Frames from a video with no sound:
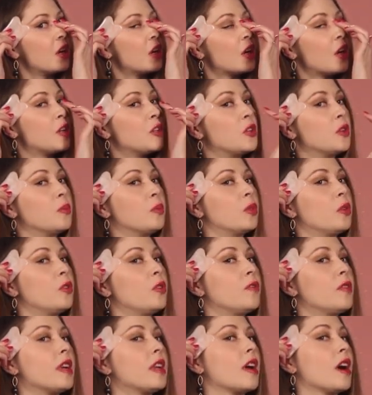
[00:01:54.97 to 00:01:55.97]
and you
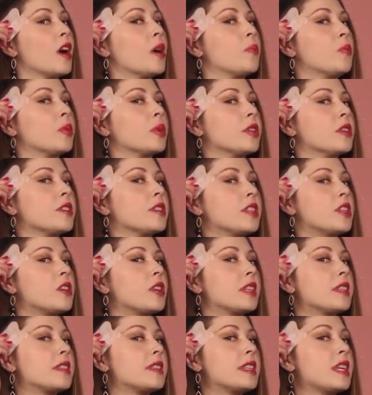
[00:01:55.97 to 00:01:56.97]
move it upwards. And you
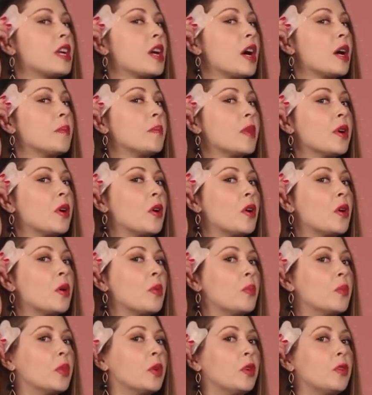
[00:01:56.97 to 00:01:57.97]
can see I'm
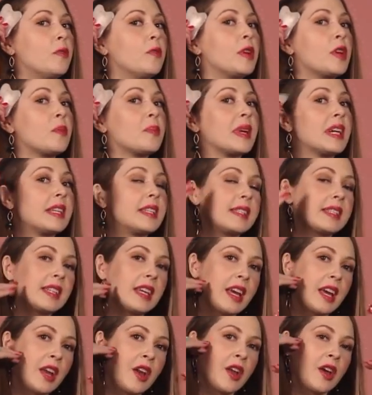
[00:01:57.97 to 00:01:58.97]
moving my
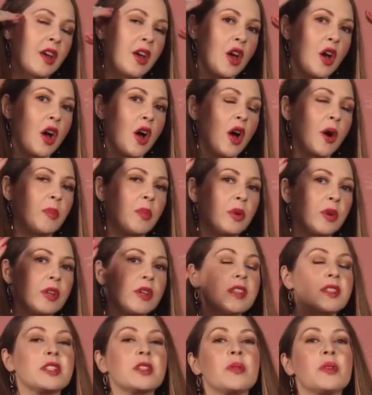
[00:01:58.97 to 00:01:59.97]
skin
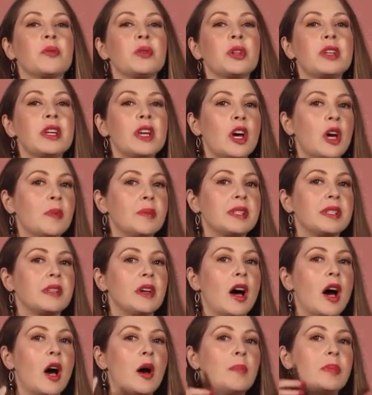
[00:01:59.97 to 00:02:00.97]
upwards, so it really helps
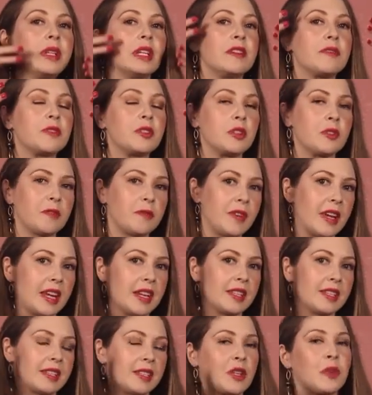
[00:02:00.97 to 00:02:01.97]
to uplift your
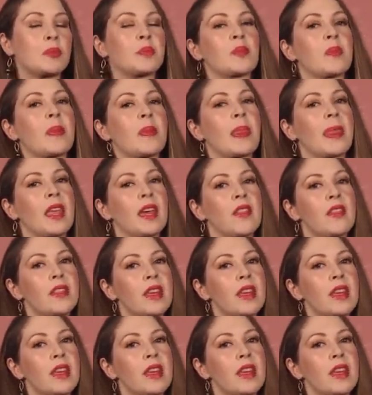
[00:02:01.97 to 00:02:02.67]
face. And